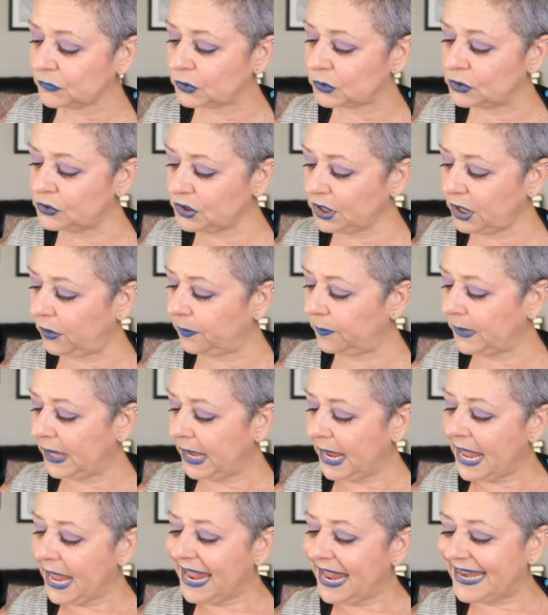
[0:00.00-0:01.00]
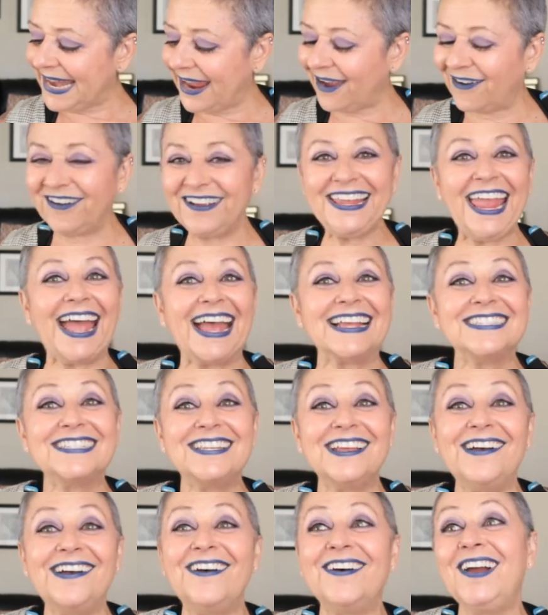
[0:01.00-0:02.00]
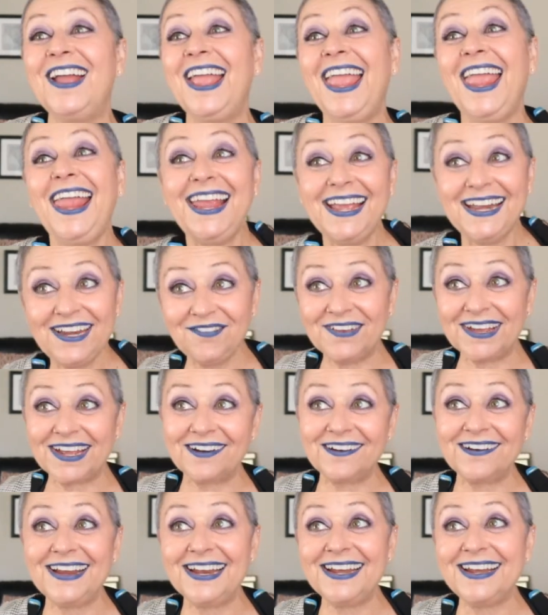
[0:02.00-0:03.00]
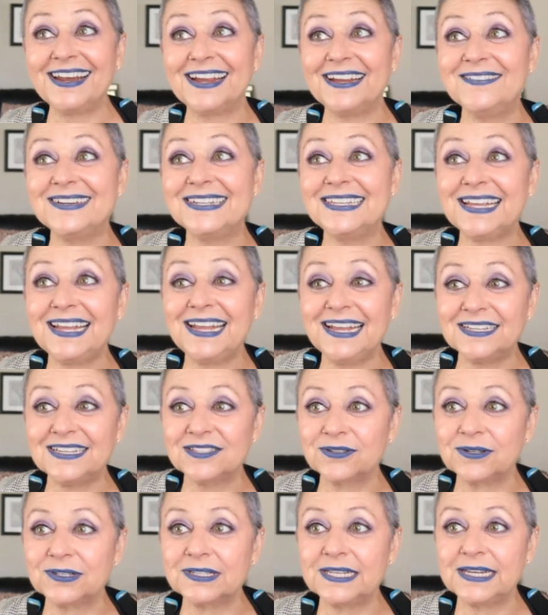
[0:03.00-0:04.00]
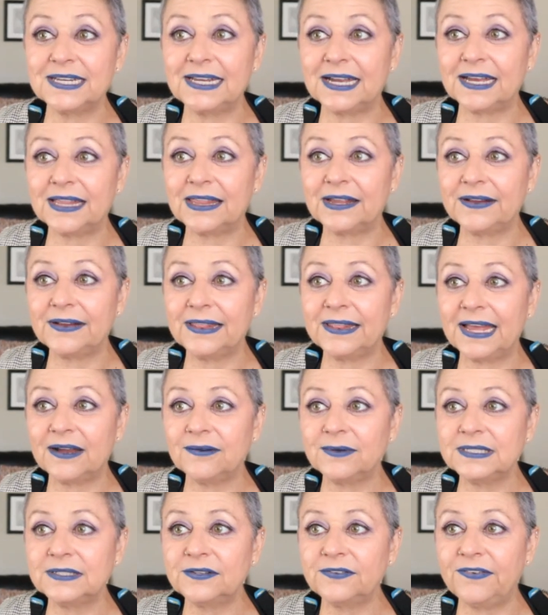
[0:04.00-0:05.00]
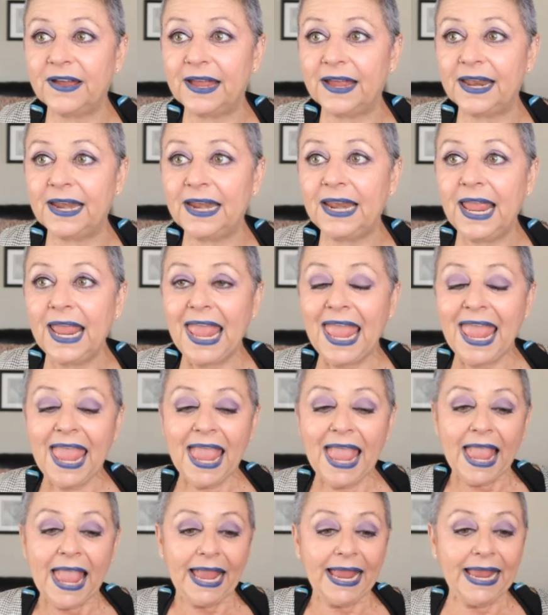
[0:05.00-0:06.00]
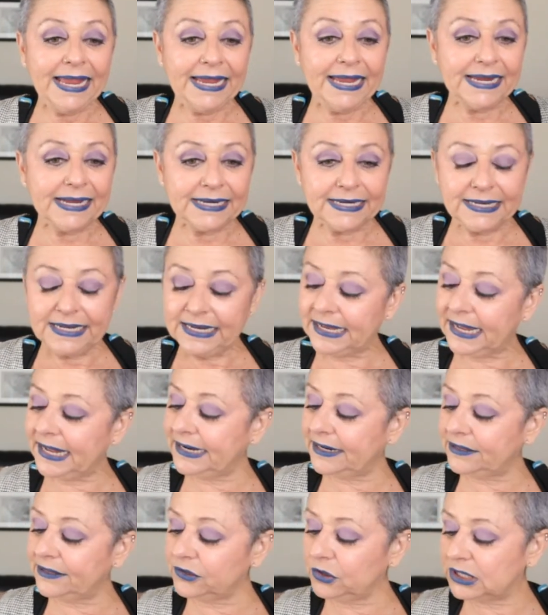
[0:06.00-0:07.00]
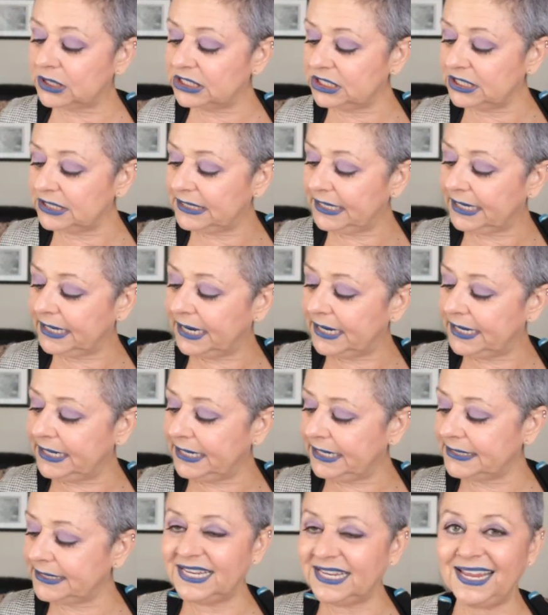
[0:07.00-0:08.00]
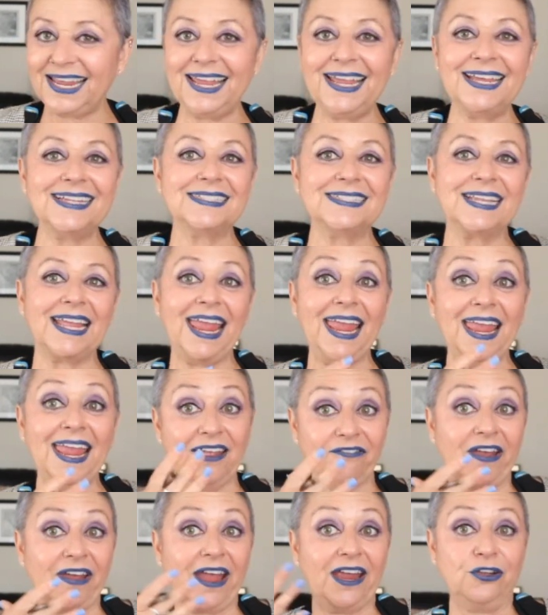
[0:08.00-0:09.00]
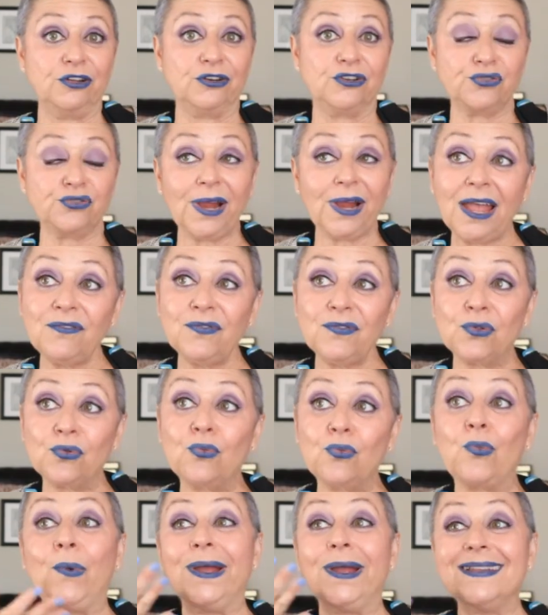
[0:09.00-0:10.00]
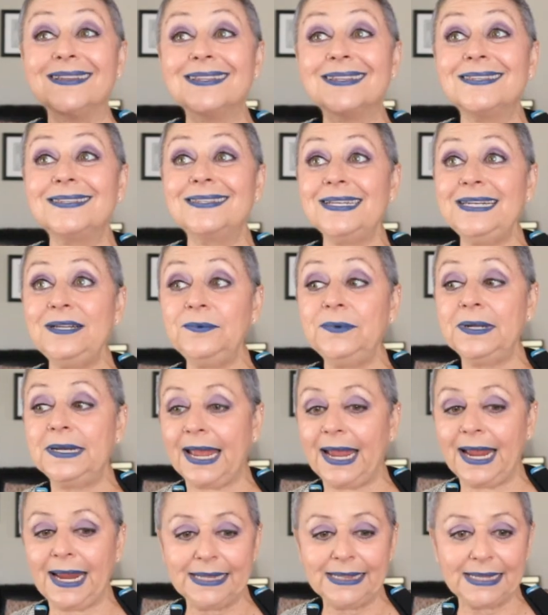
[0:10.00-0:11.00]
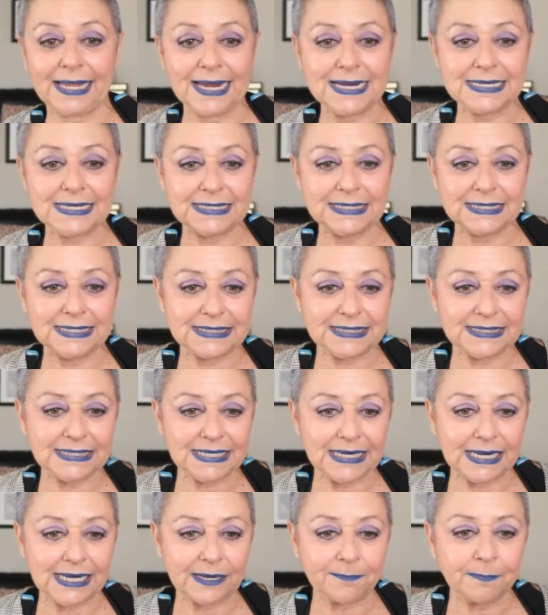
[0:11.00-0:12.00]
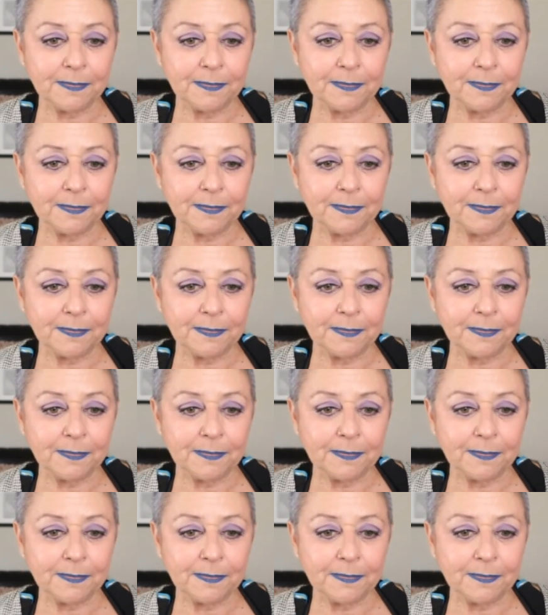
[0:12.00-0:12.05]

So now, yeah, so Eddie Vedder and I went to high school together, and that was fun. And another question that I get is if I could travel, what city would I like to see?